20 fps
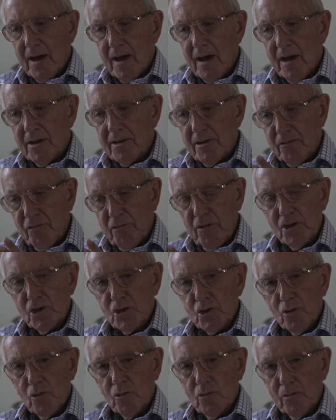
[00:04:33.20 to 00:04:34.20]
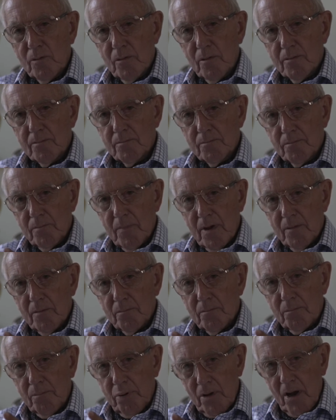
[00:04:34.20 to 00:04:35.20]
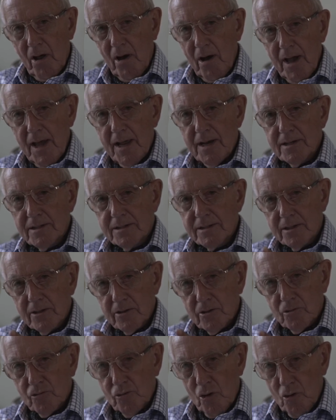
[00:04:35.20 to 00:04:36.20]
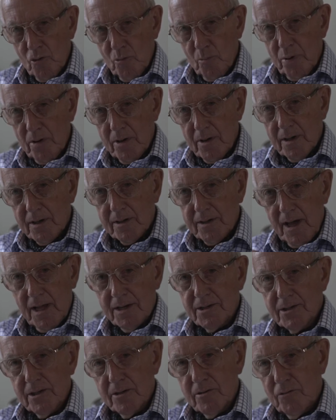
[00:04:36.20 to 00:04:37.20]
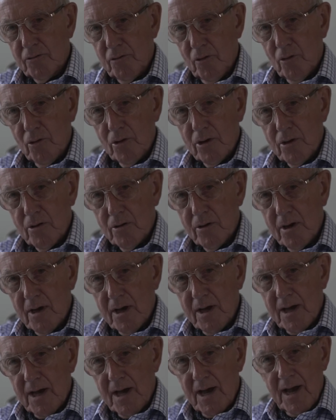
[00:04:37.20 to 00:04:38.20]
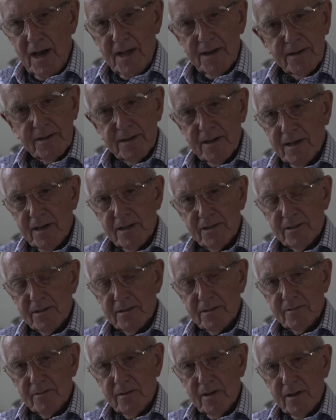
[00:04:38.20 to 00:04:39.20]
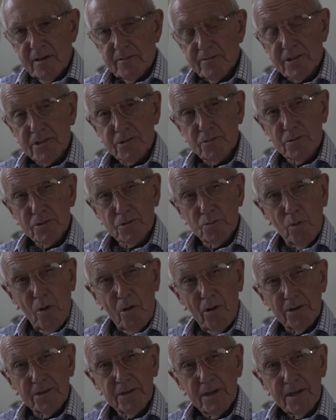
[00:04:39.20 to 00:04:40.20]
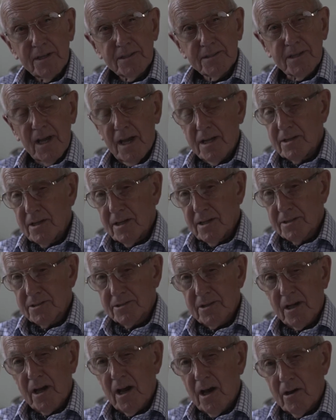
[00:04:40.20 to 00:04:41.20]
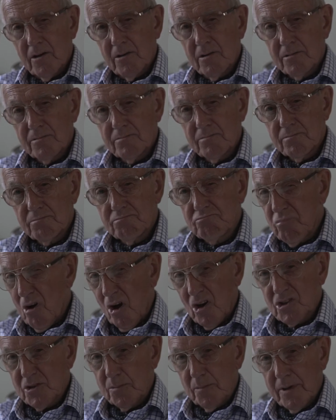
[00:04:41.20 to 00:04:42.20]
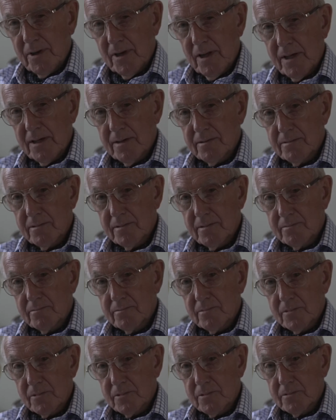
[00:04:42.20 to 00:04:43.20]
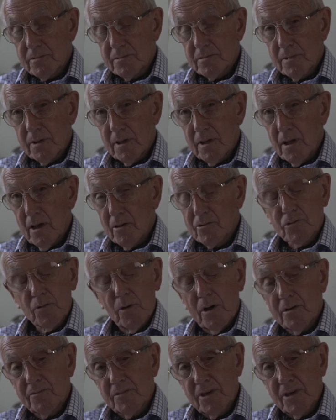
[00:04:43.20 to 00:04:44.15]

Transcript: official blind group can do for you. And this was 10 years ago, approximately. No, 12